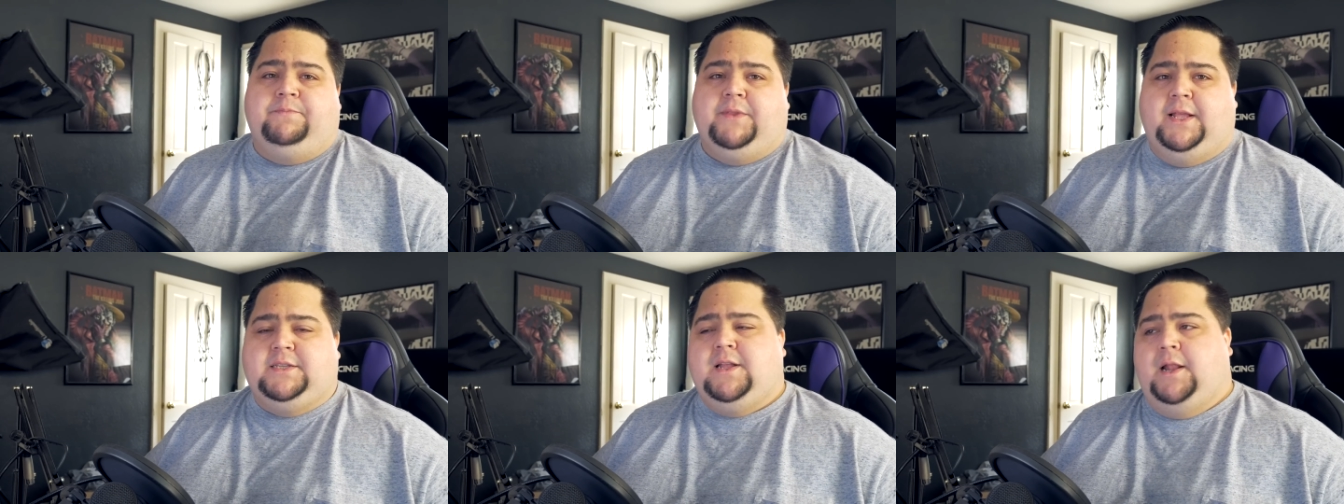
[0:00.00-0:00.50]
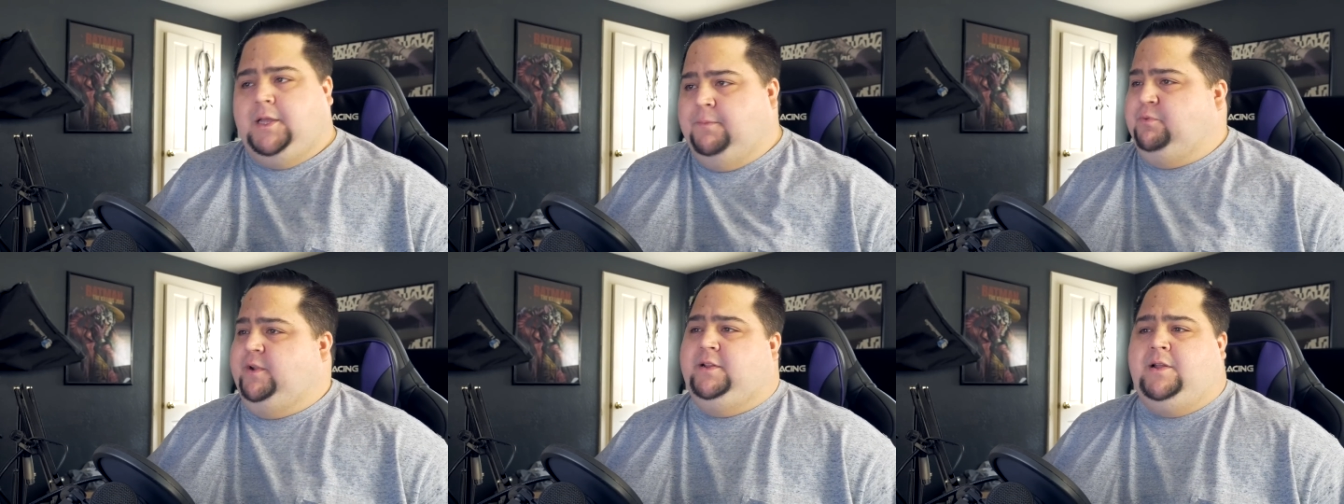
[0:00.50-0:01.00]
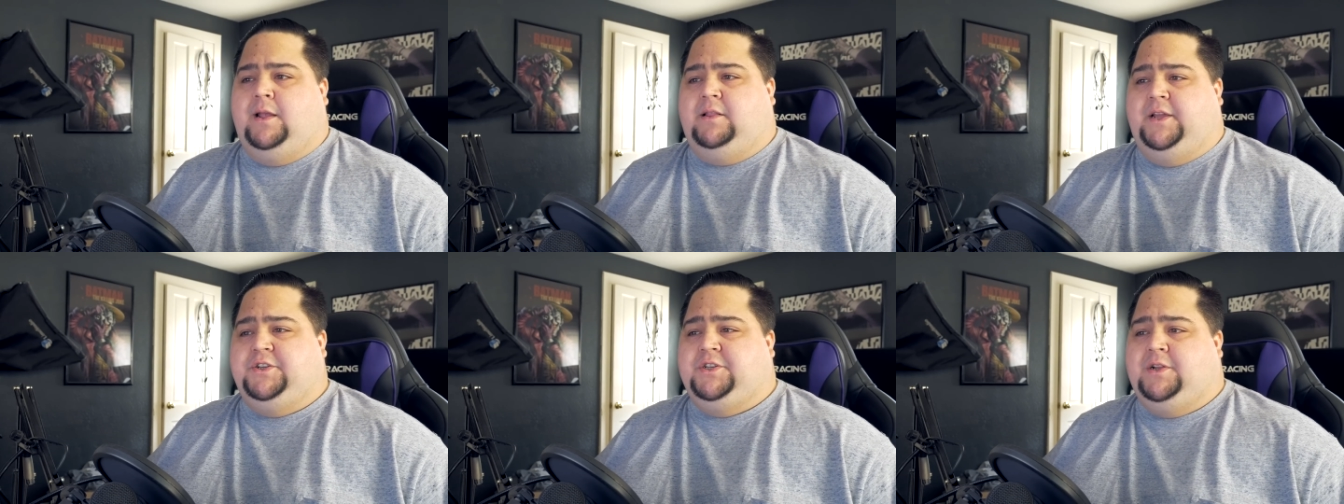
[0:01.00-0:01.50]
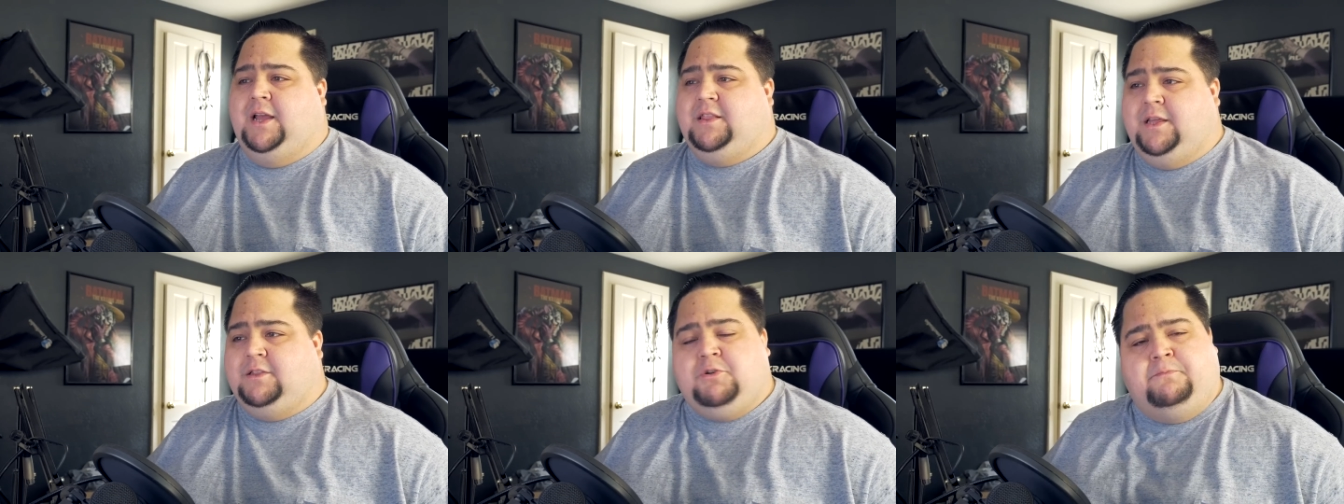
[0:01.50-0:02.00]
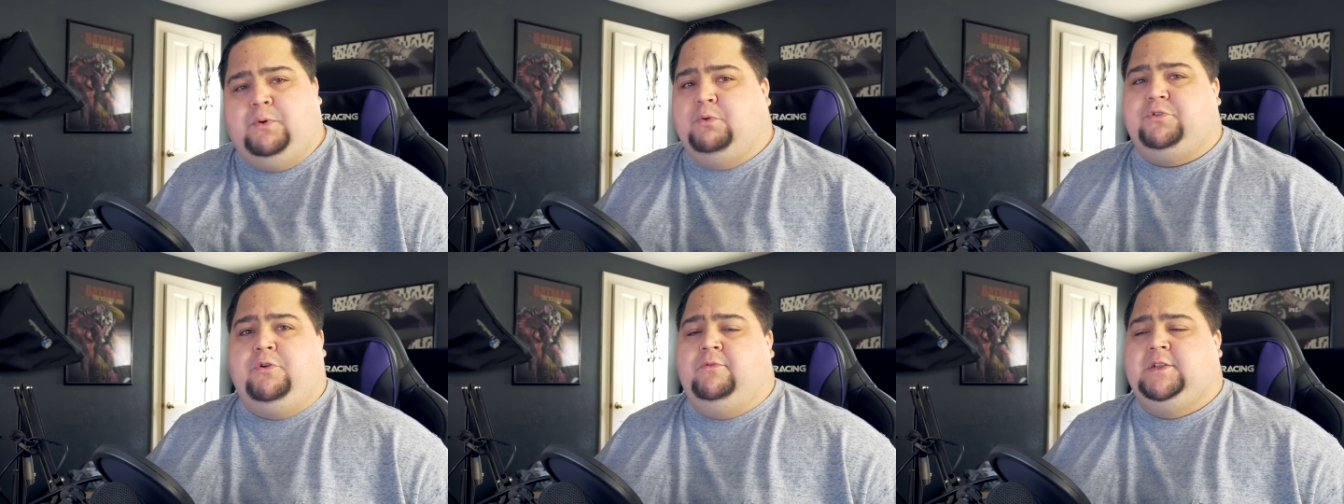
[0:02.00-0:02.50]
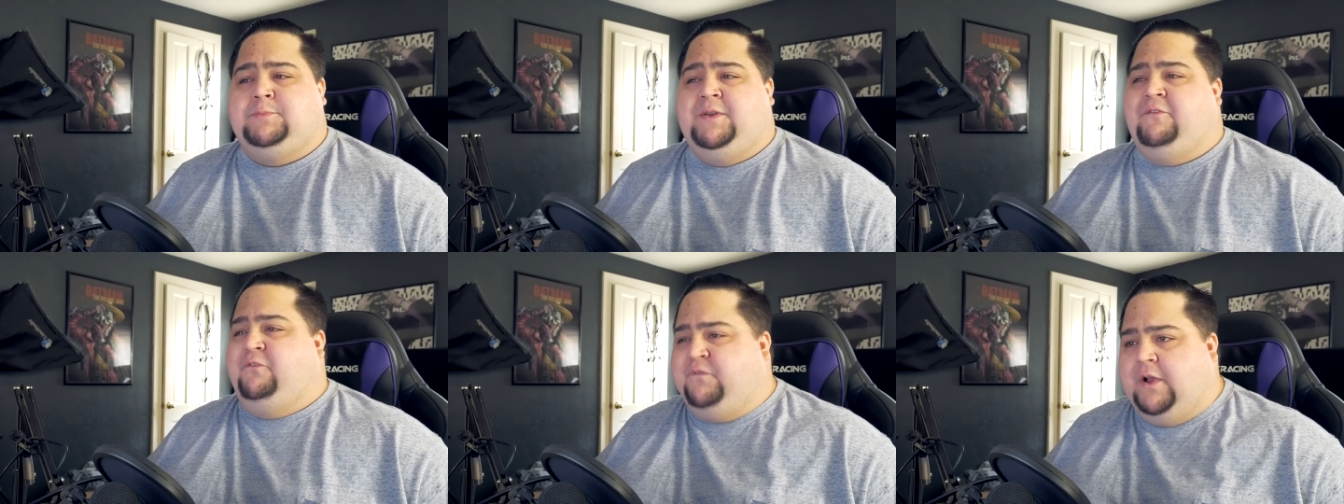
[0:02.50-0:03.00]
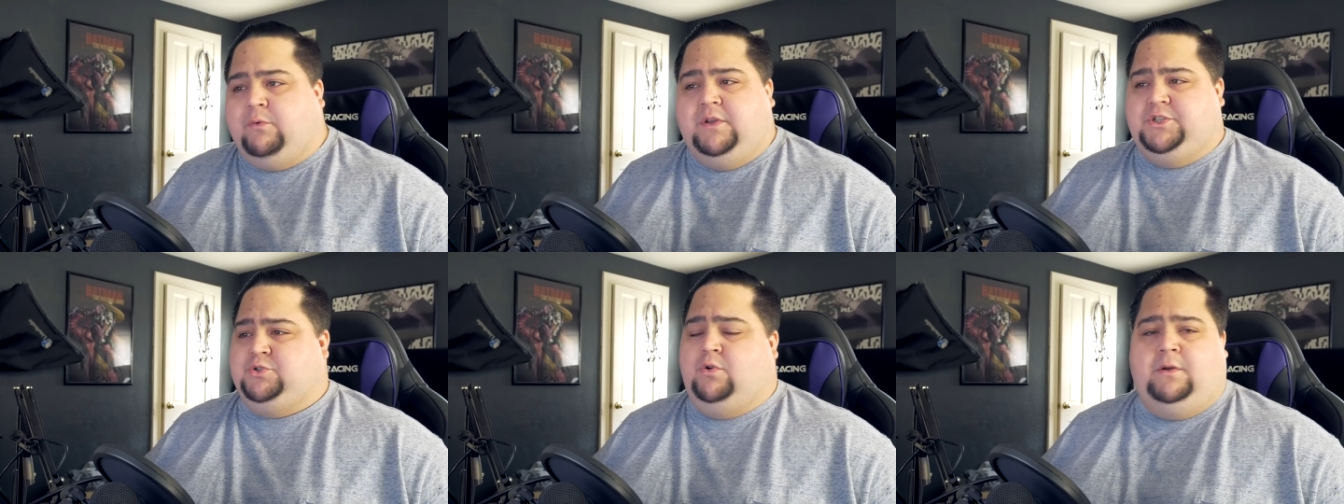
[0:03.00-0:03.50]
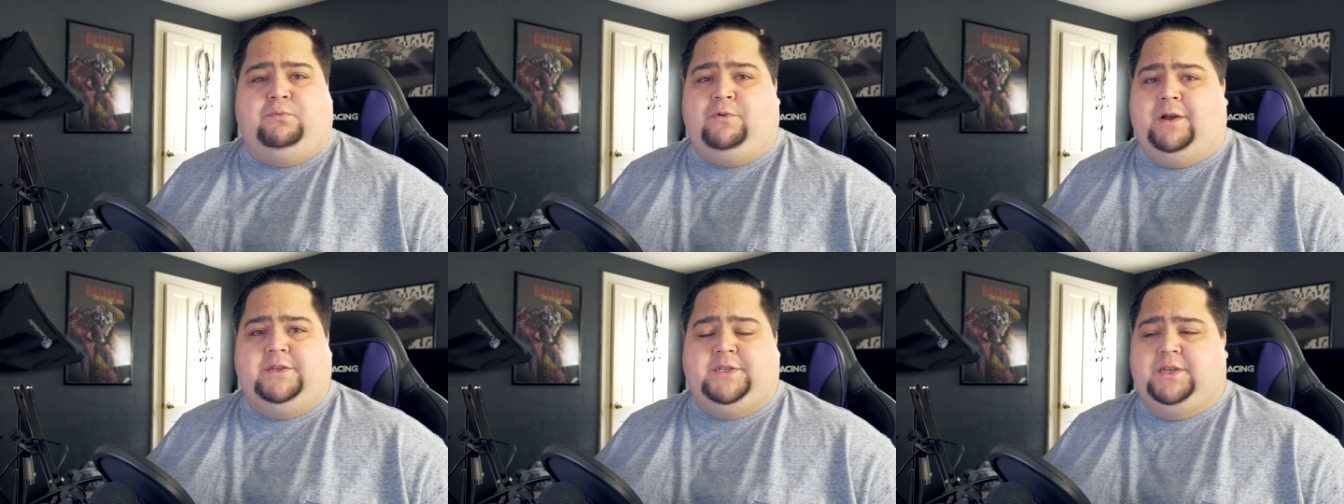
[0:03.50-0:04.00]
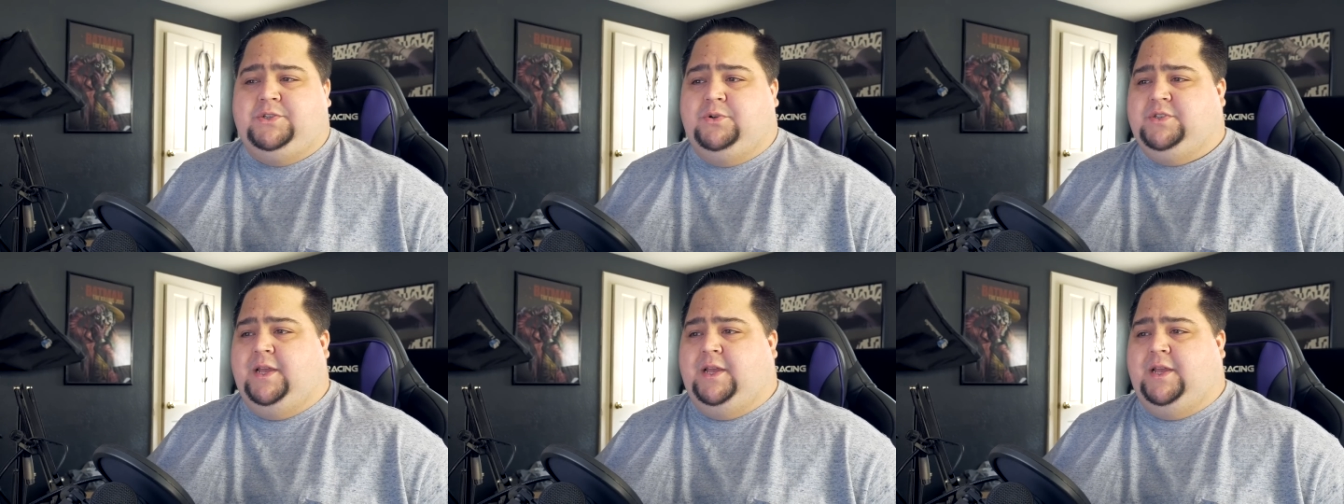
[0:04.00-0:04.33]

It's not a complete annihilation. I think they're both going to be very strong processors,